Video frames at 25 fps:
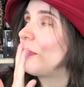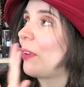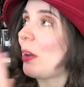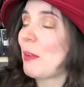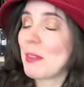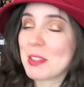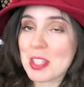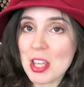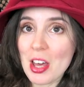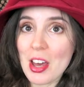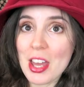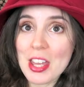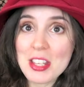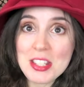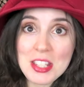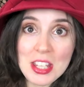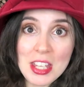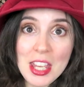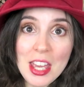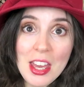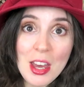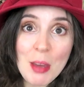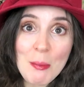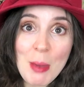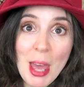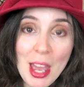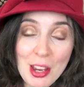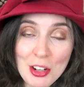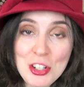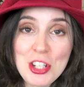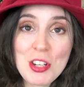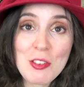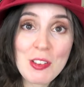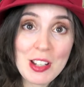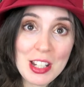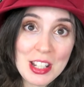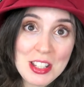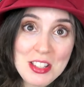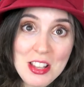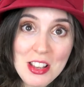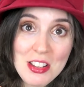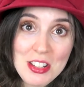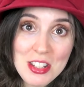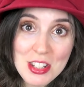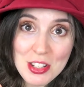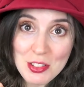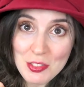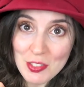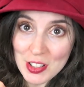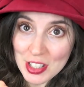was I? So yeah, I'm actually really
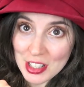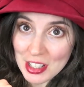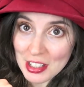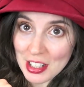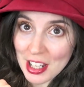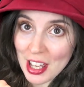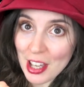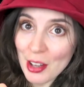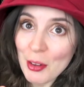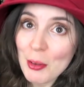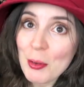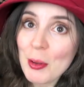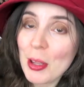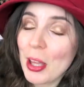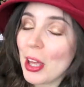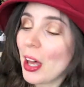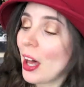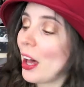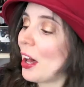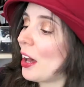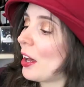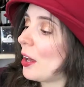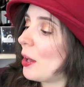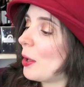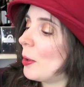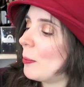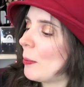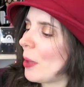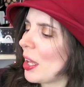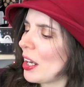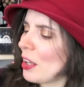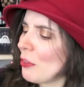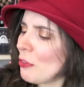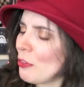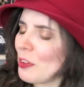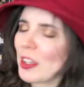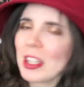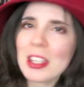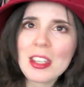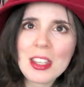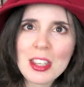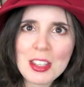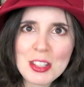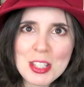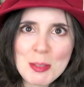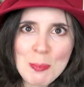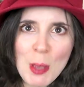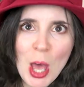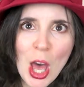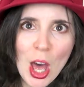excited to read it now. I think
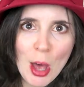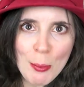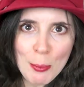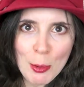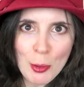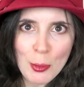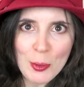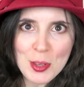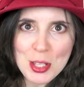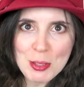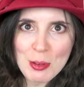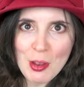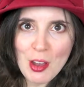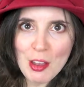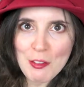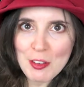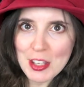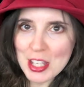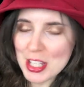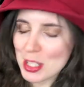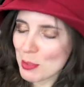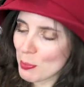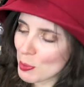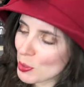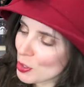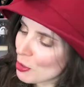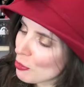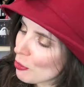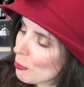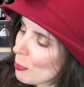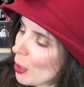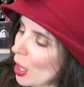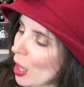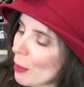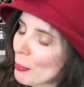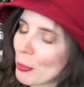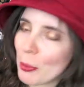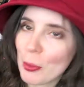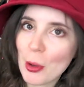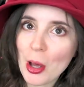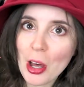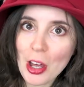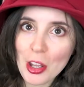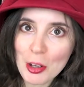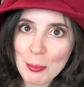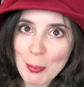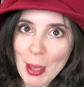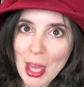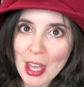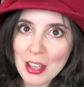it's purple as well. I think it's a beautiful purple
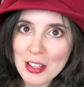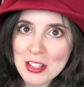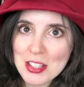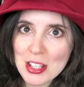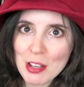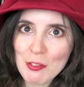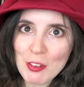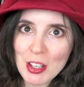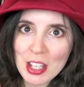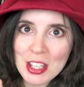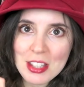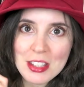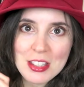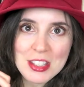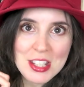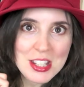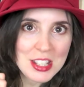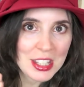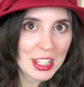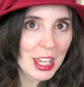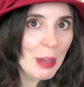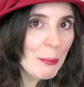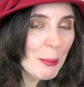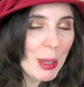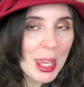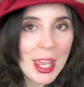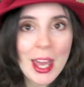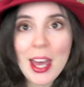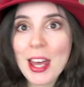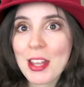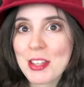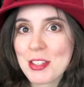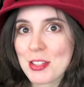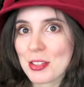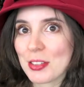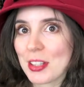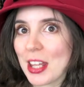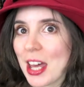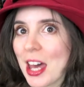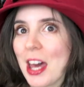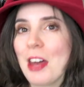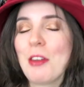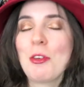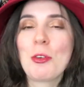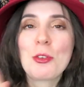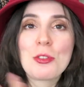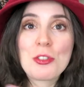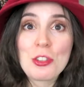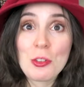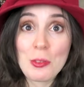hardback. So if I can get my hands on
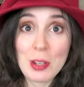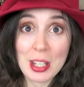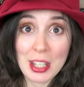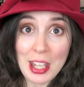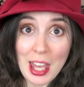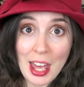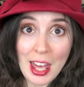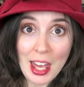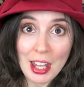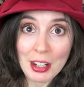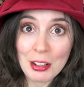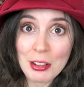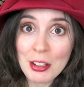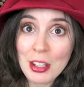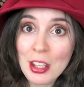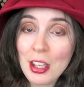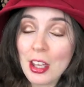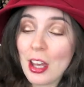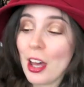that, not sure I can